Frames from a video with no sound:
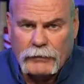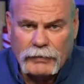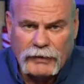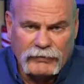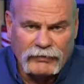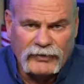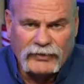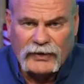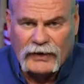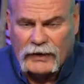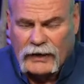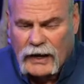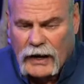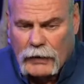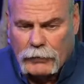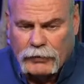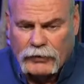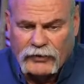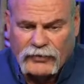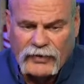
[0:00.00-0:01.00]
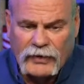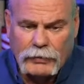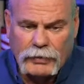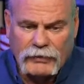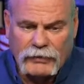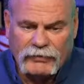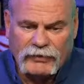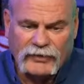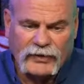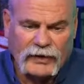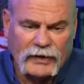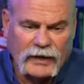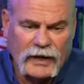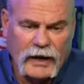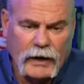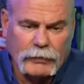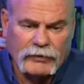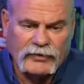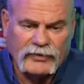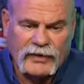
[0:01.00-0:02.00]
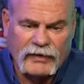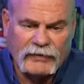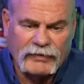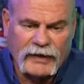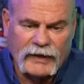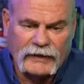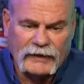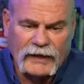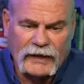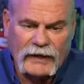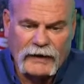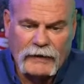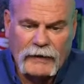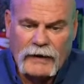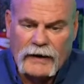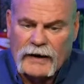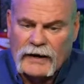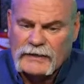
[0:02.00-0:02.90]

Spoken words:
PVC to copper, CPVC to copper, stuff like that?